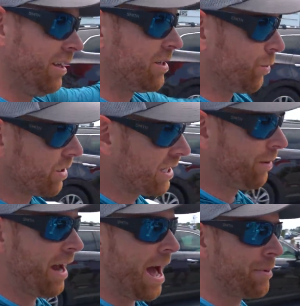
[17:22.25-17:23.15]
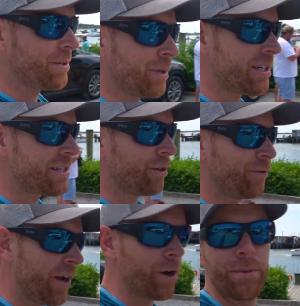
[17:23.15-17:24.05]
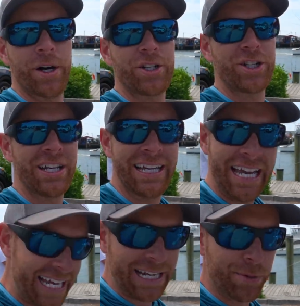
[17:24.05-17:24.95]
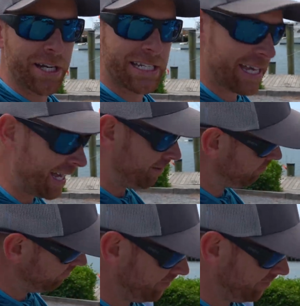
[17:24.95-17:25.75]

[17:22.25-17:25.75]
So we'll see what happens, but it's still very much anybody's game.